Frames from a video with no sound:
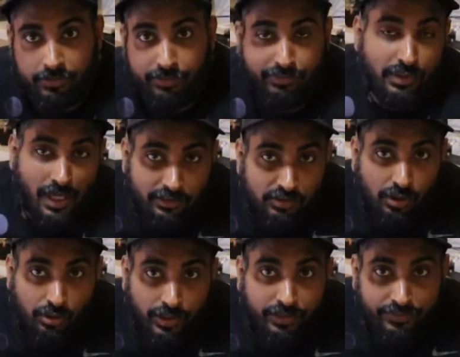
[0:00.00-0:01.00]
So if you guys
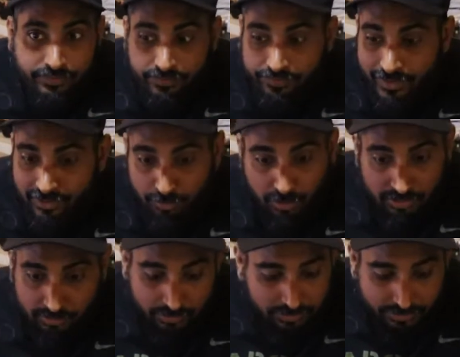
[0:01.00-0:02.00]
know if that's
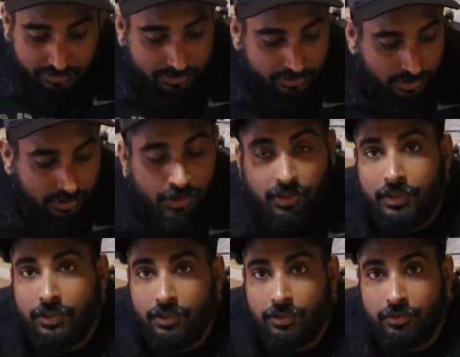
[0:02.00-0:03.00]
possible, just
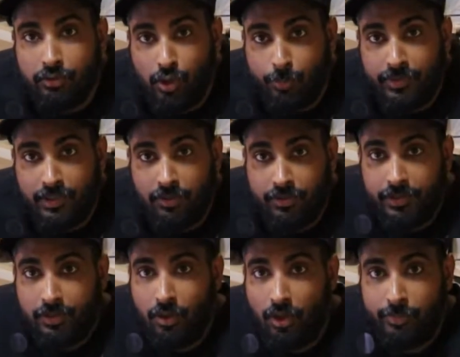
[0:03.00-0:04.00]
drop it down in
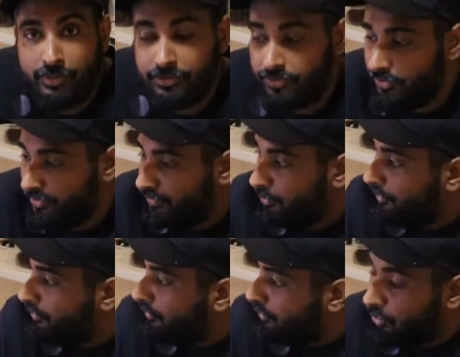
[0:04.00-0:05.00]
the comments just for
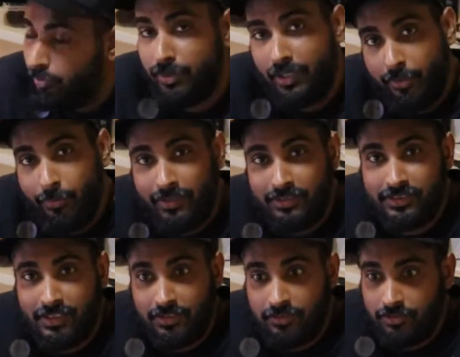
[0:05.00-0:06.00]
me to know. But I will
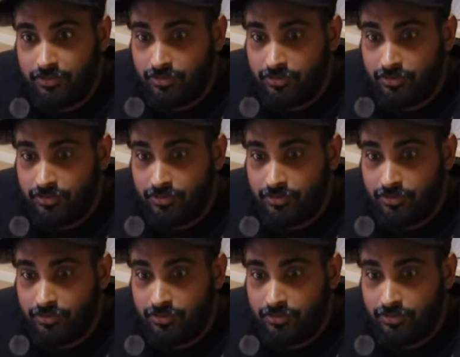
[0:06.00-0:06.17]
send